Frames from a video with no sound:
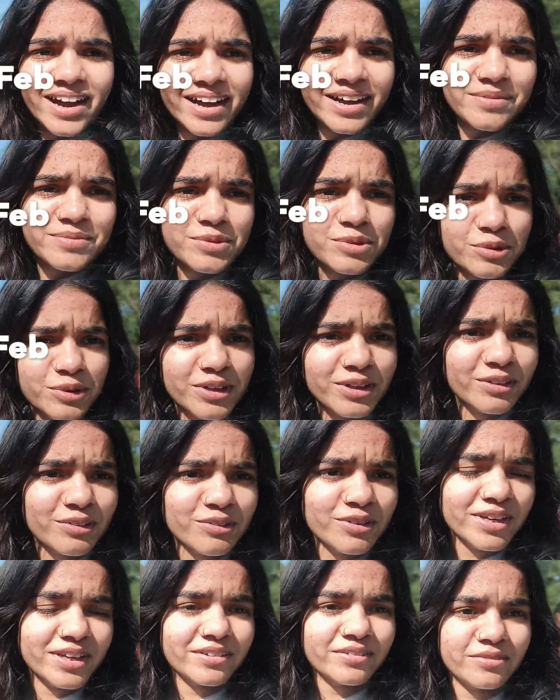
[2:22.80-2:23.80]
I am going
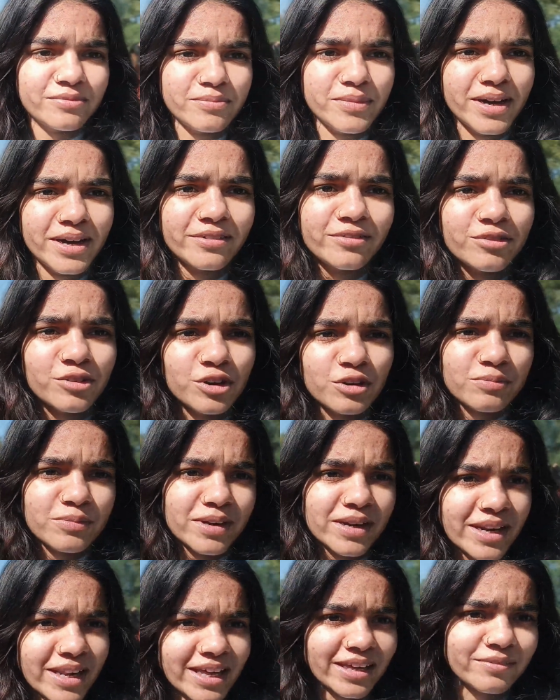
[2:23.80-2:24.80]
to give my
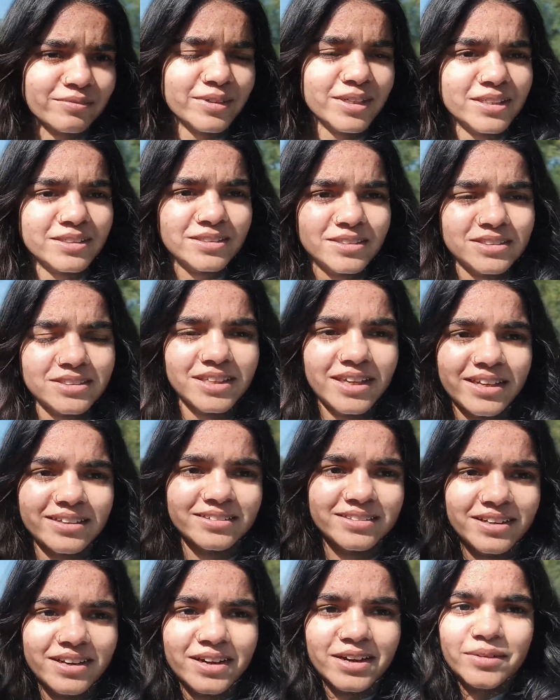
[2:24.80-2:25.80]
formal language
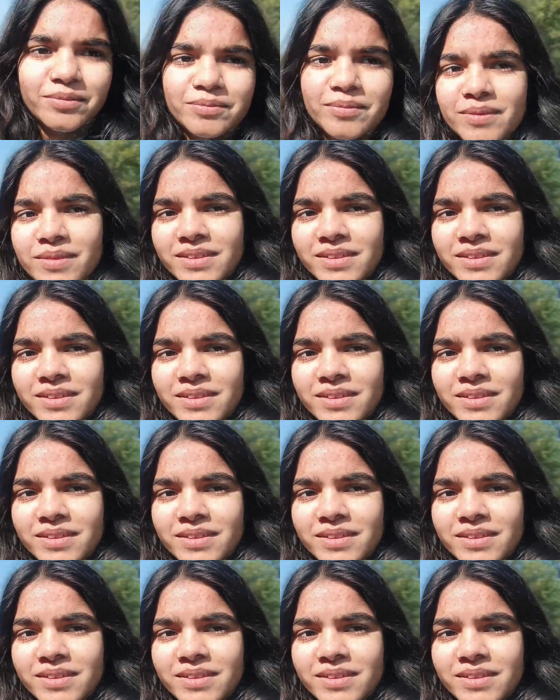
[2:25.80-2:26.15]
exam.